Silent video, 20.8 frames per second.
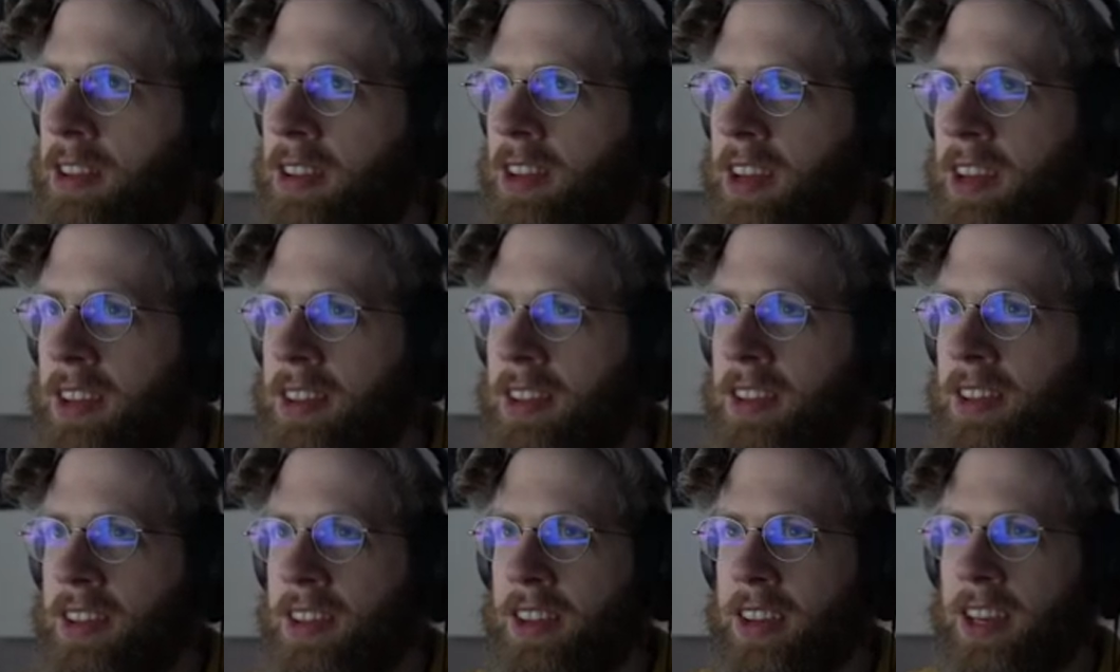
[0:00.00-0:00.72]
Look at
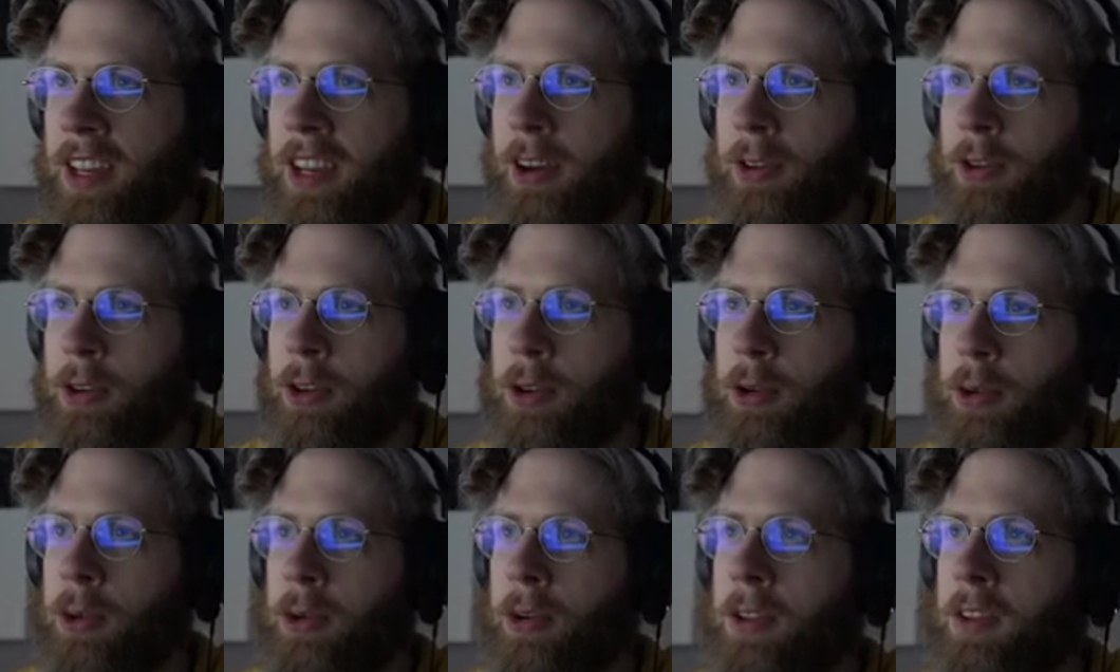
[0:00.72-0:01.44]
the look at how
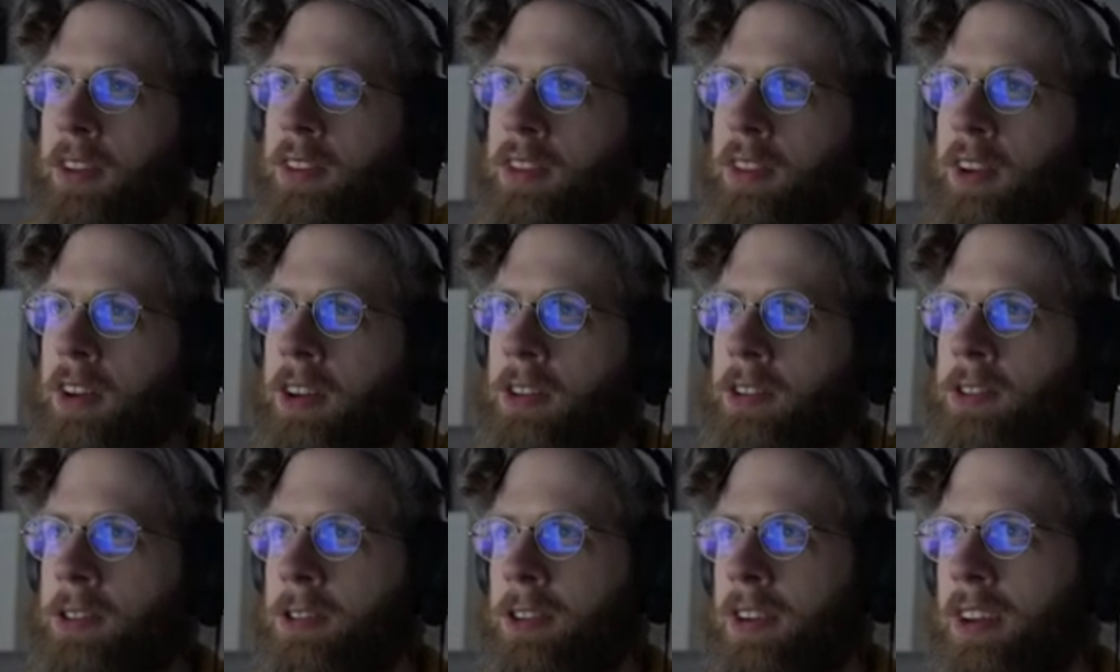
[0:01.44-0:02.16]
cool this
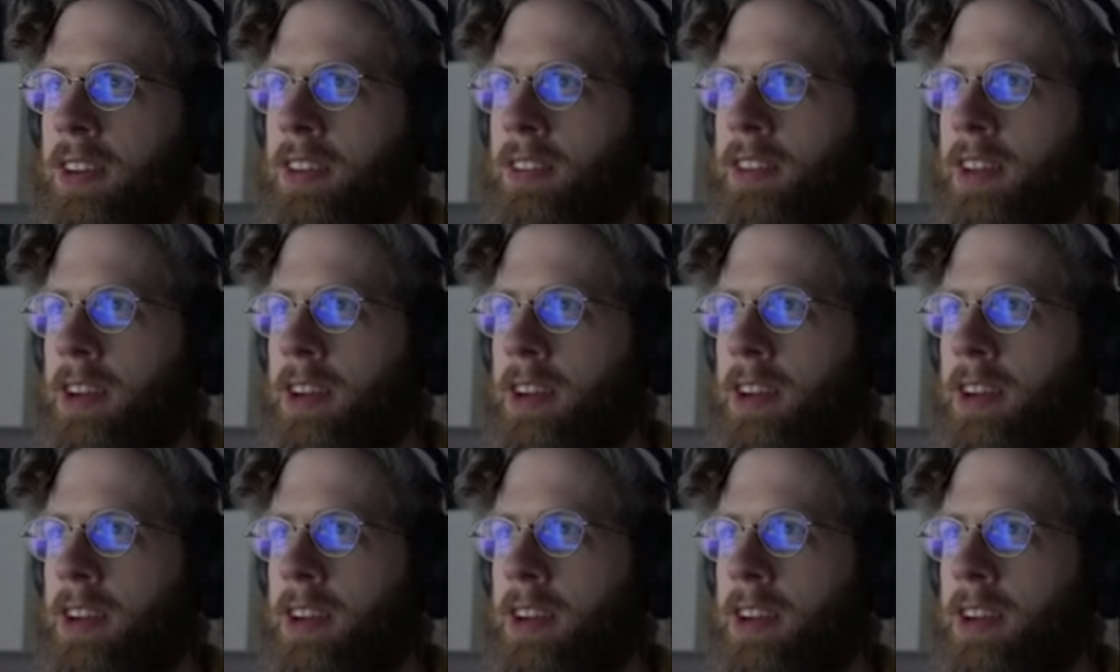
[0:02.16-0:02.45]
altar is.